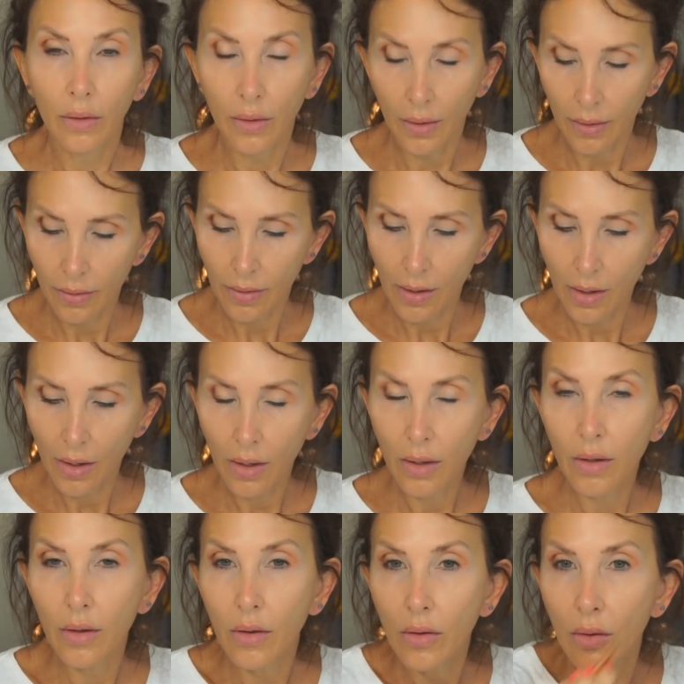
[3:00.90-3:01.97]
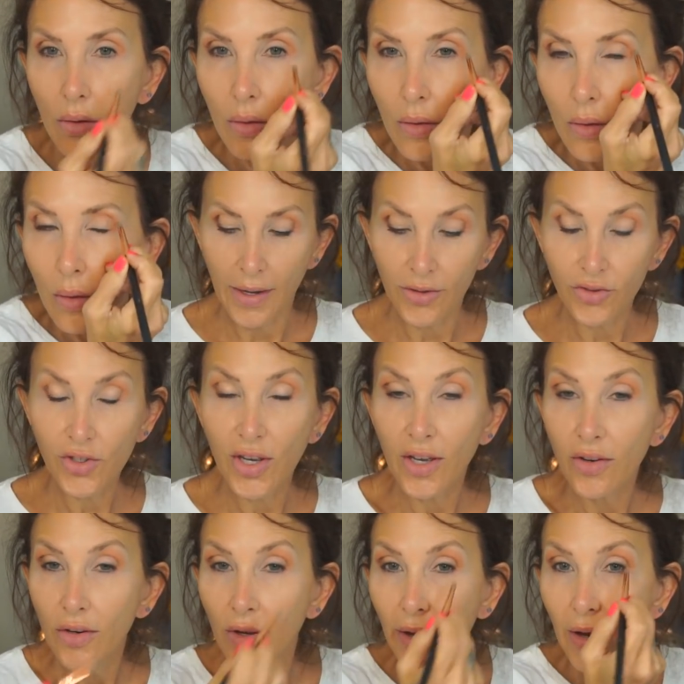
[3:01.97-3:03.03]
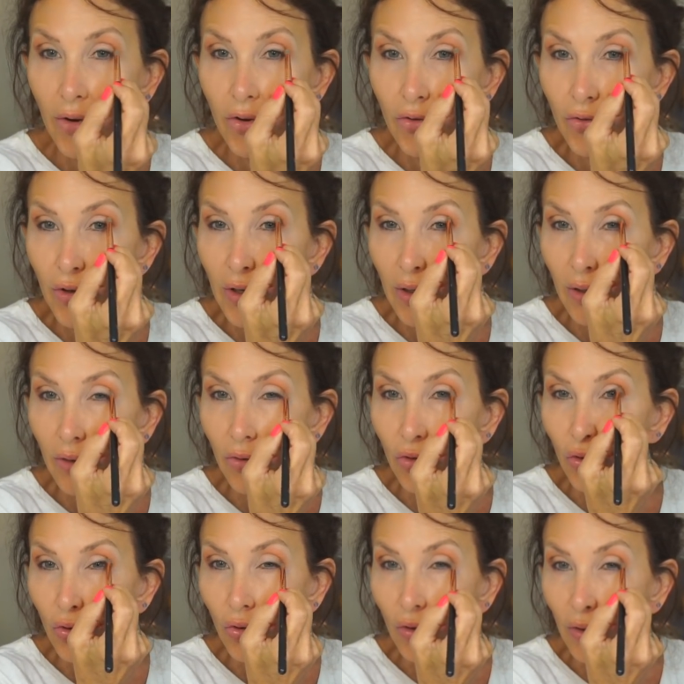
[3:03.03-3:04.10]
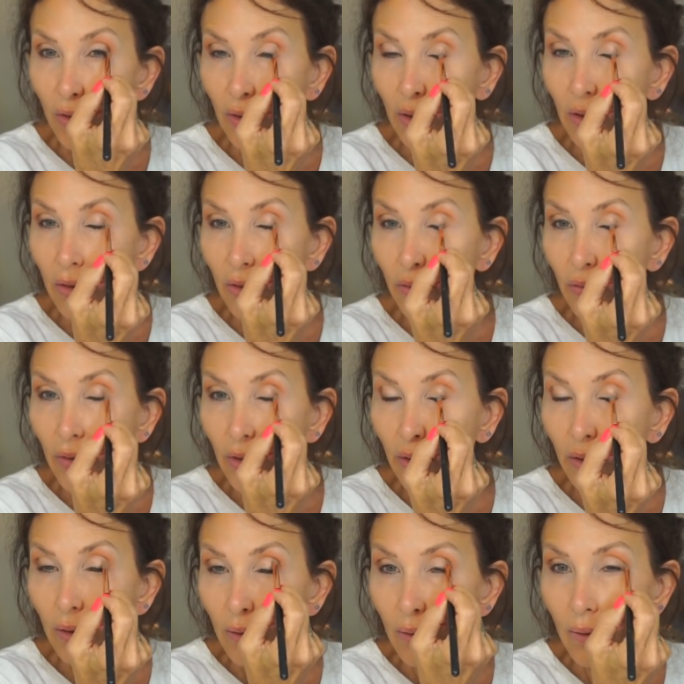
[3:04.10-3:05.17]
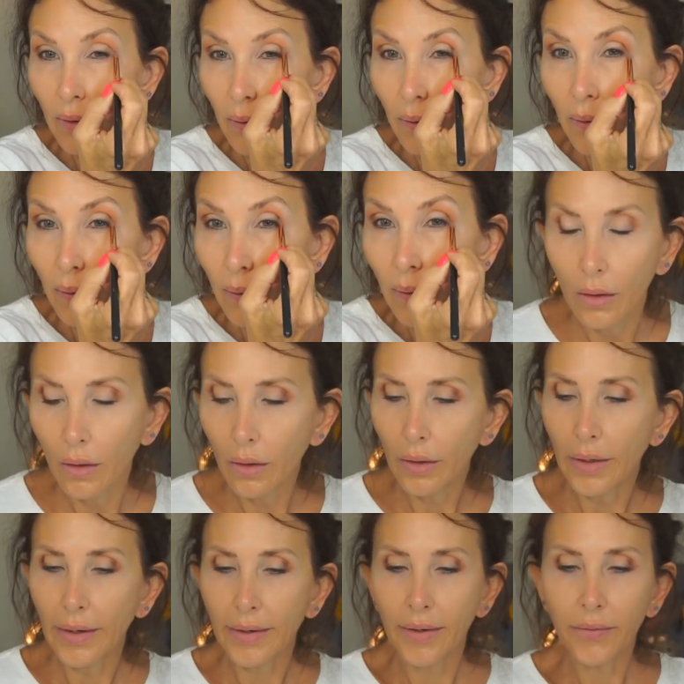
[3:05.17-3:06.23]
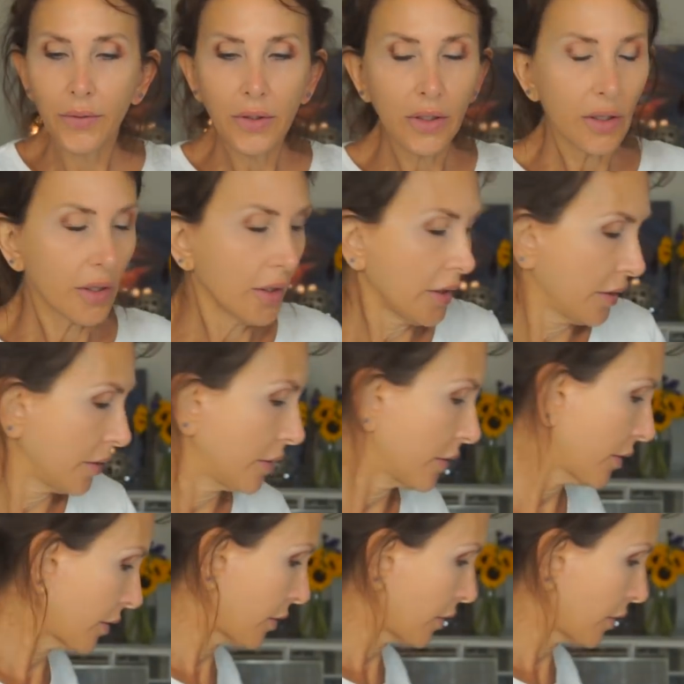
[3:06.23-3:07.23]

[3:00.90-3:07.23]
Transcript: like that. Outside, outer V, truly the outer V. All right, I'm gonna get